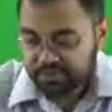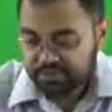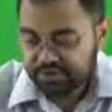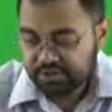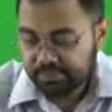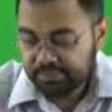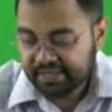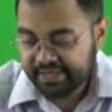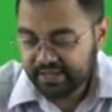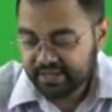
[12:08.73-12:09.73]
Germ
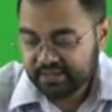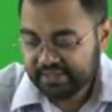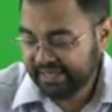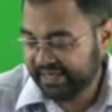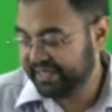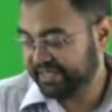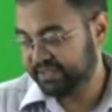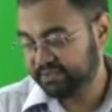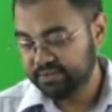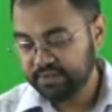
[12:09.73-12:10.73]
line
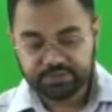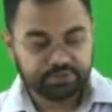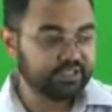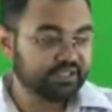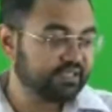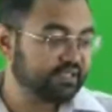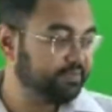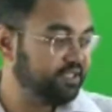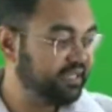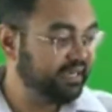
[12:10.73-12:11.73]
editing. So this is
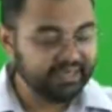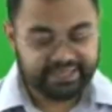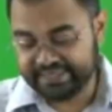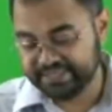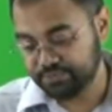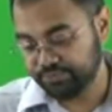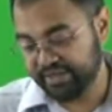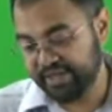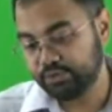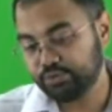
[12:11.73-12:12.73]
something that leads
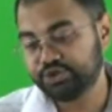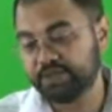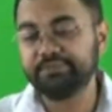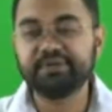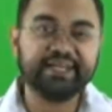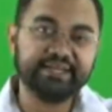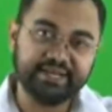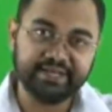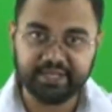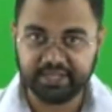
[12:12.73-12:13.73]
way to germ line
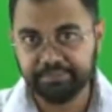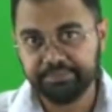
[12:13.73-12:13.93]
editing.